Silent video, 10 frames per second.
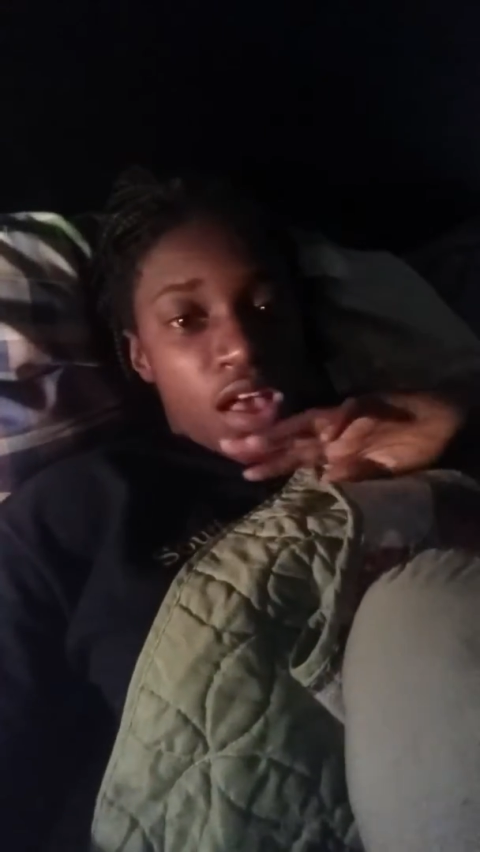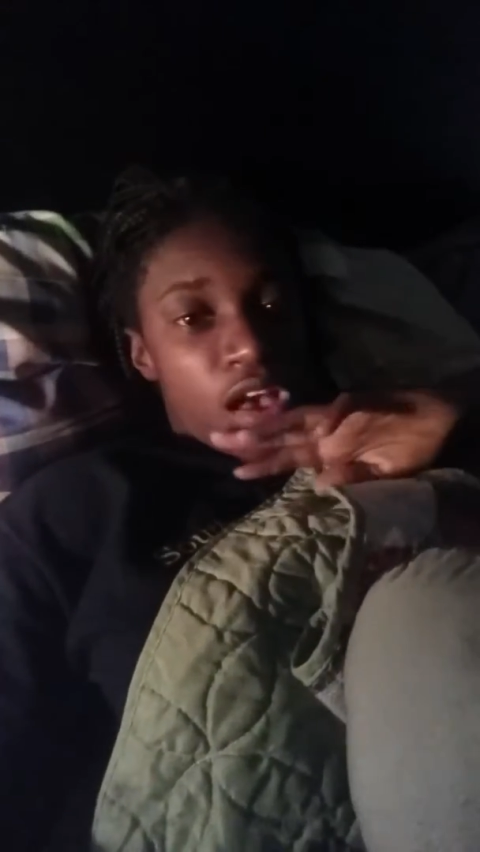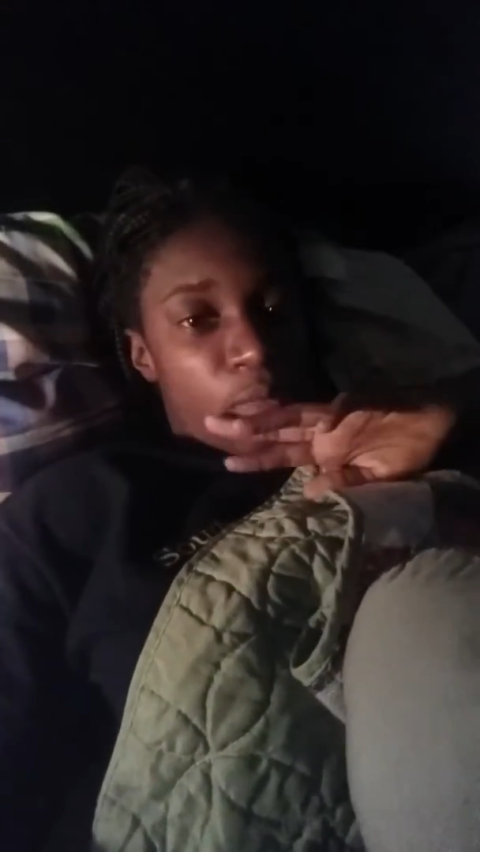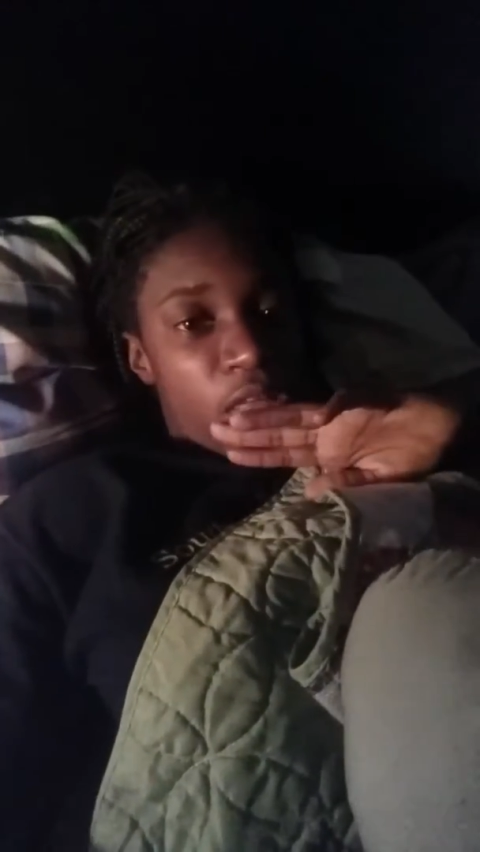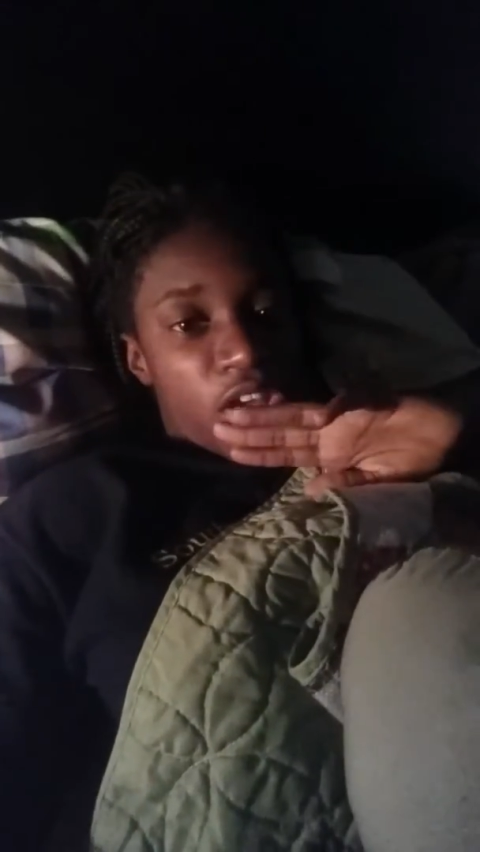
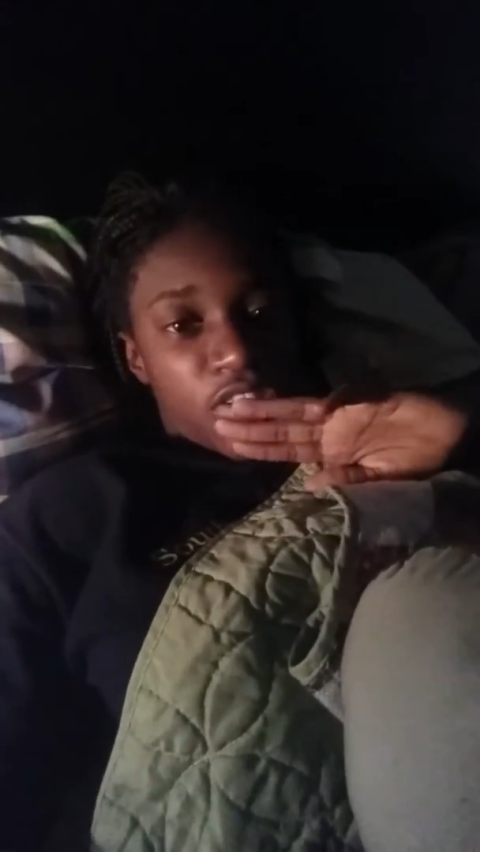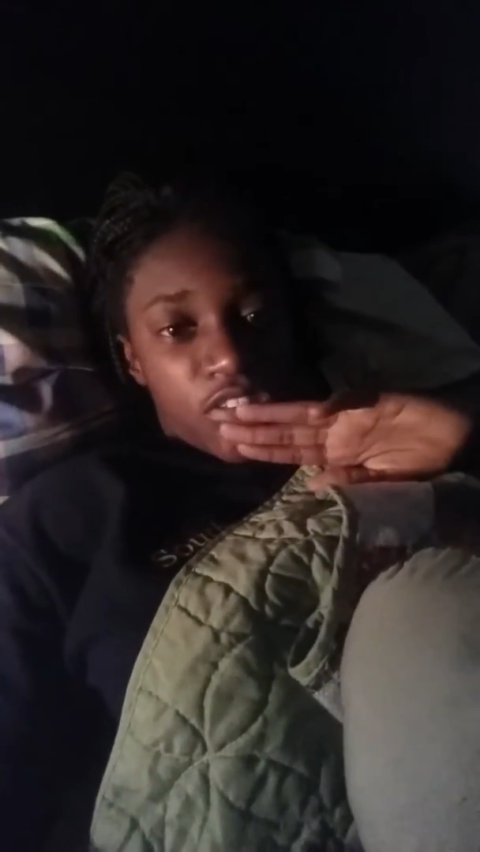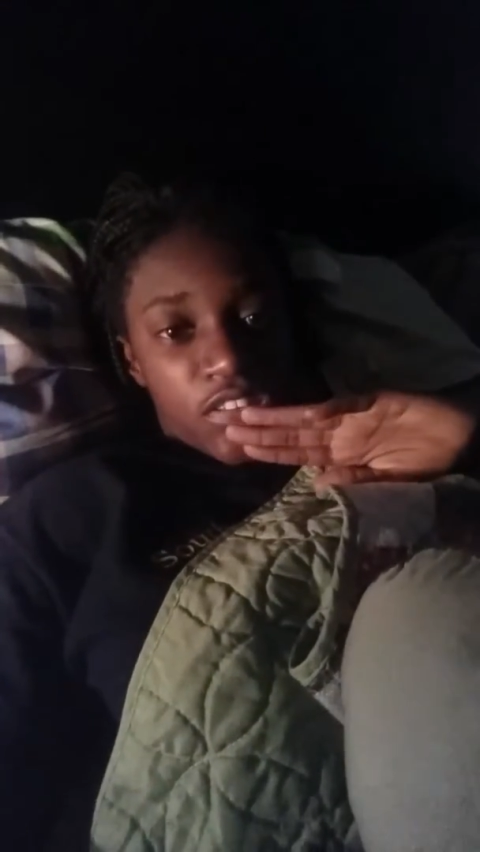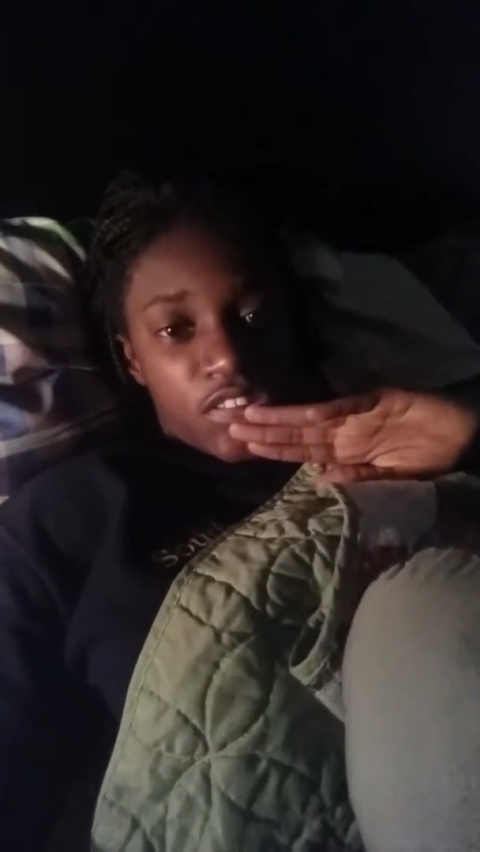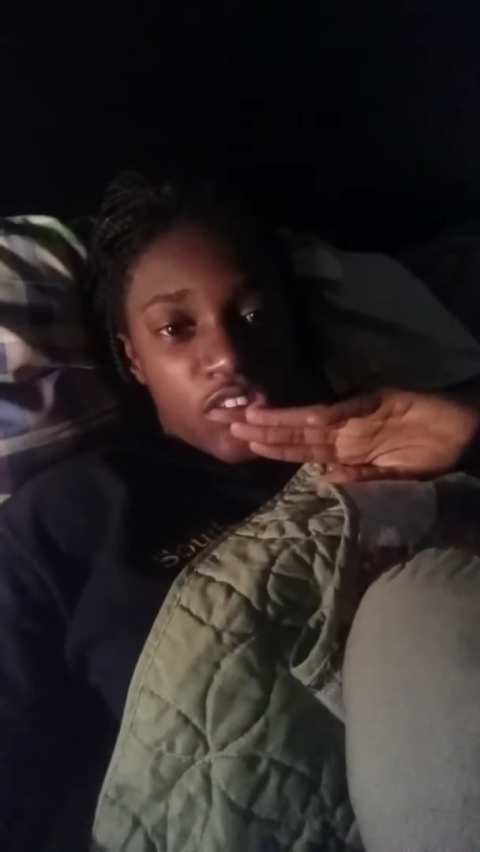I'm not
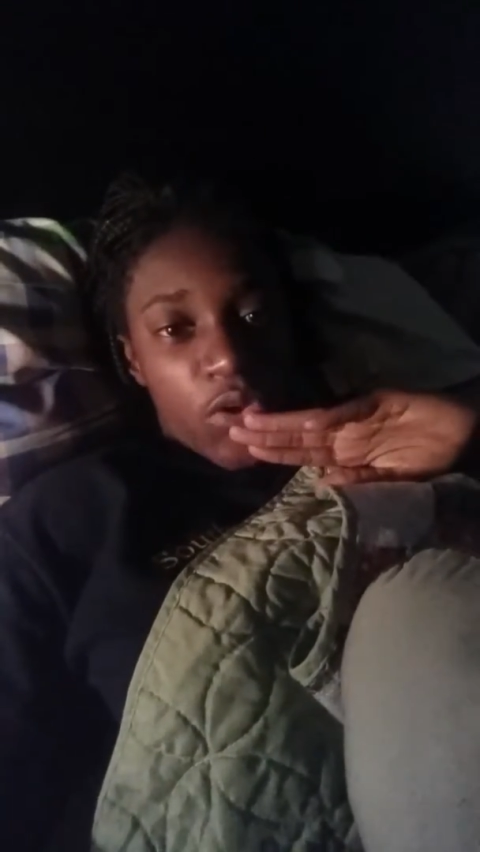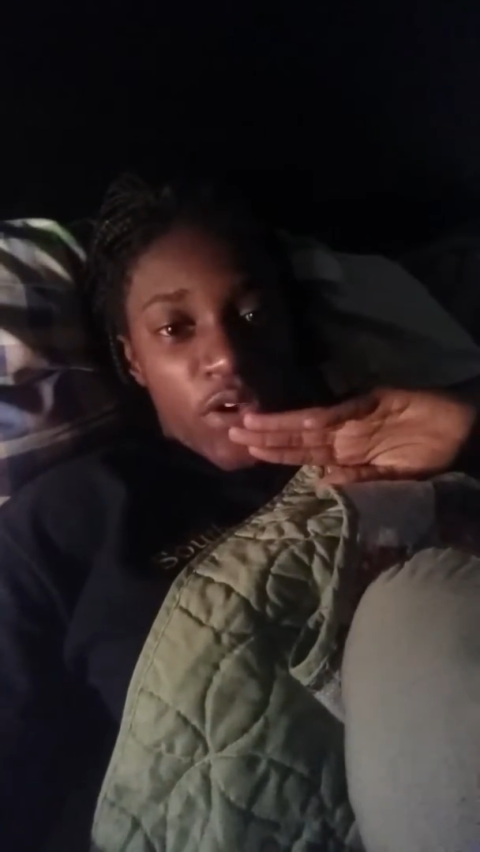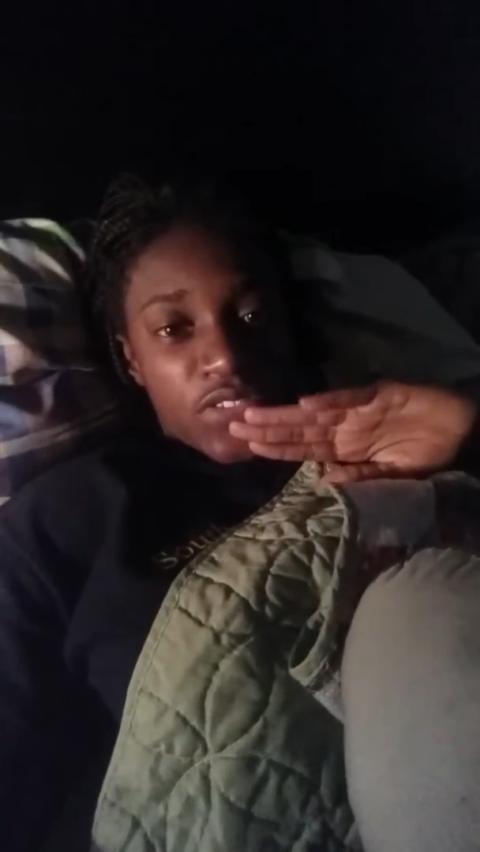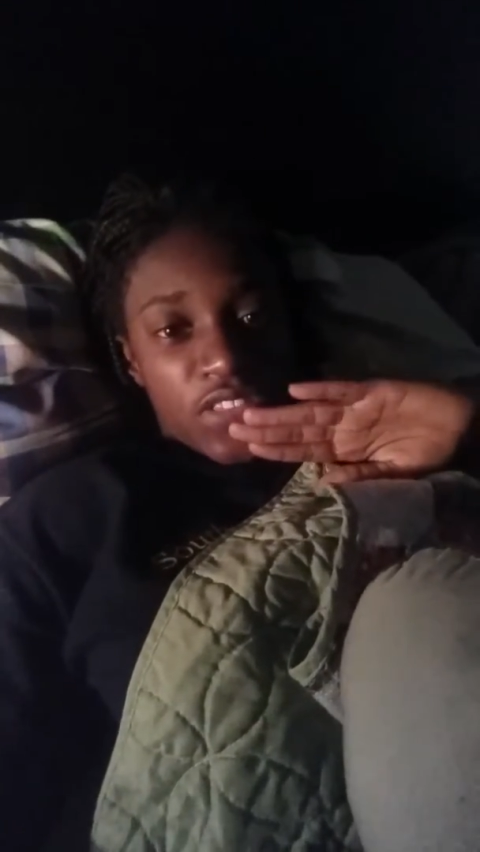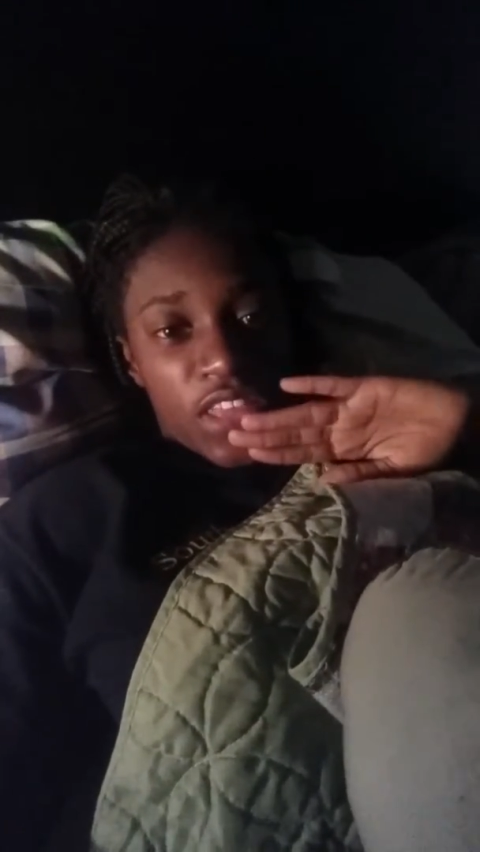gonna just go
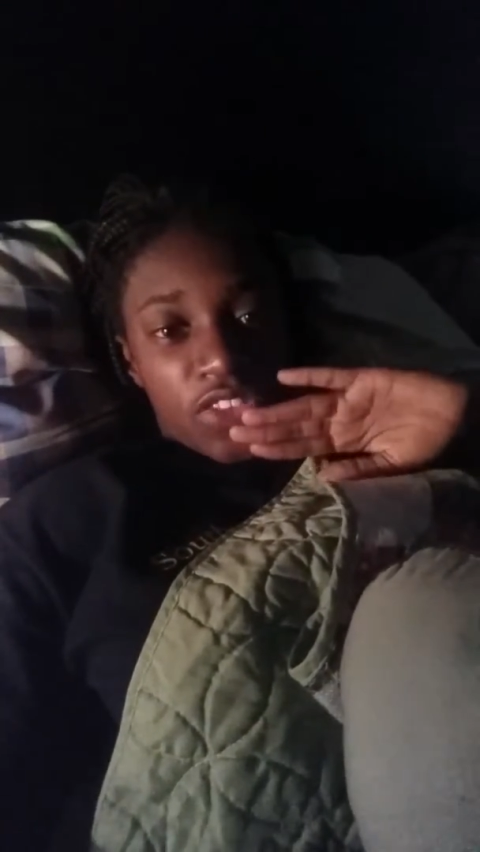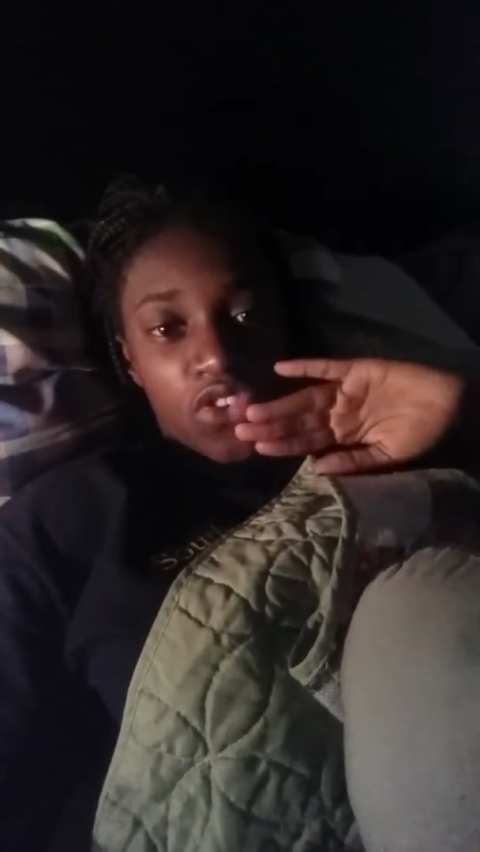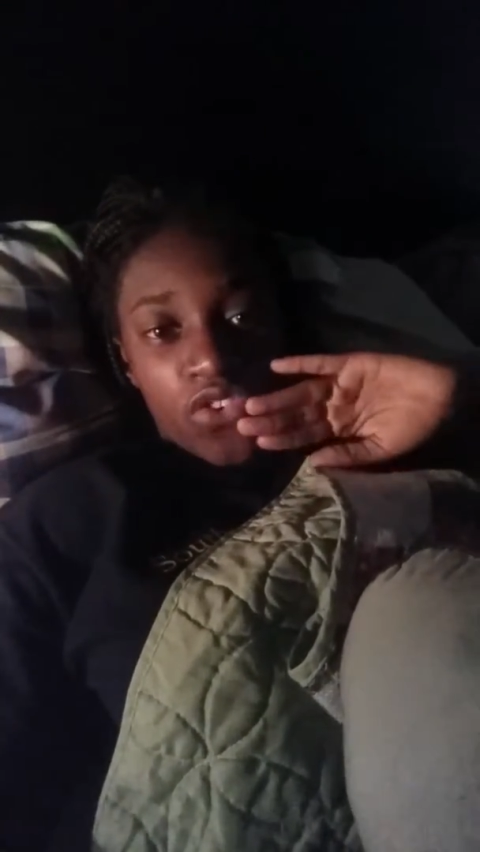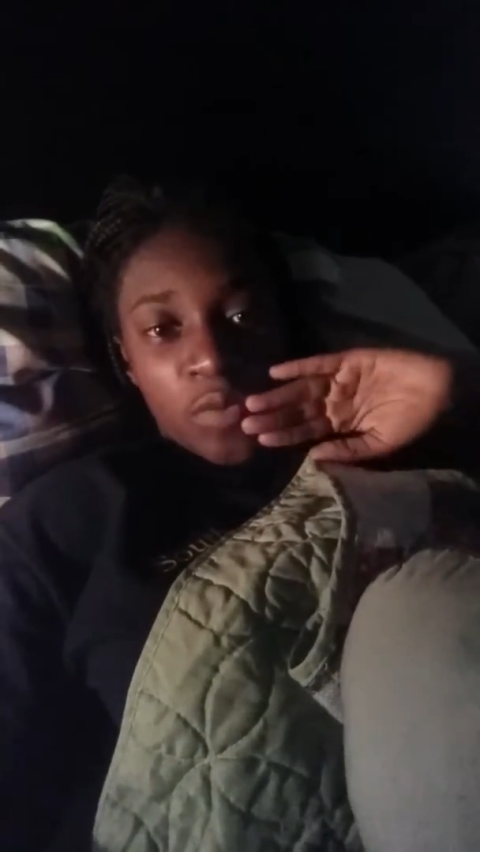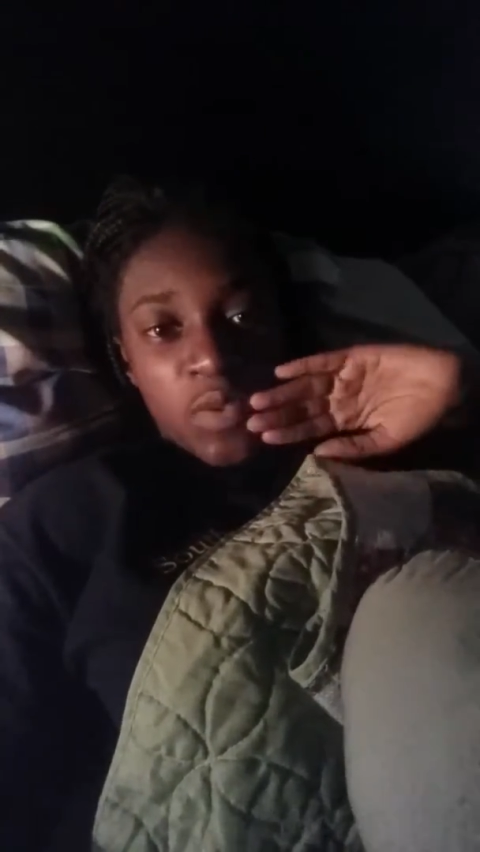out and say like do re